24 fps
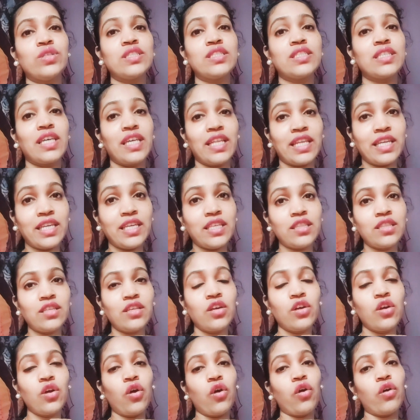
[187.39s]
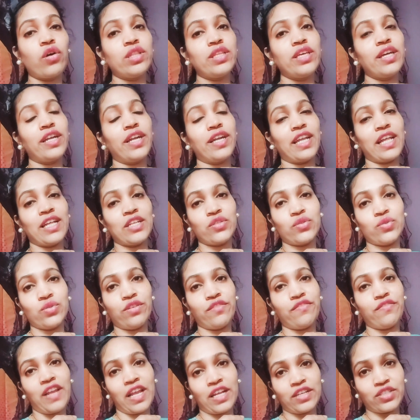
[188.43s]
screen or they are attached to the
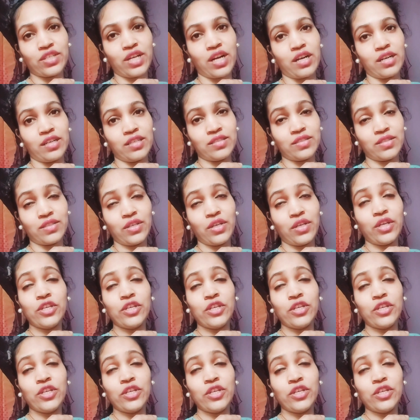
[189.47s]
flashcards.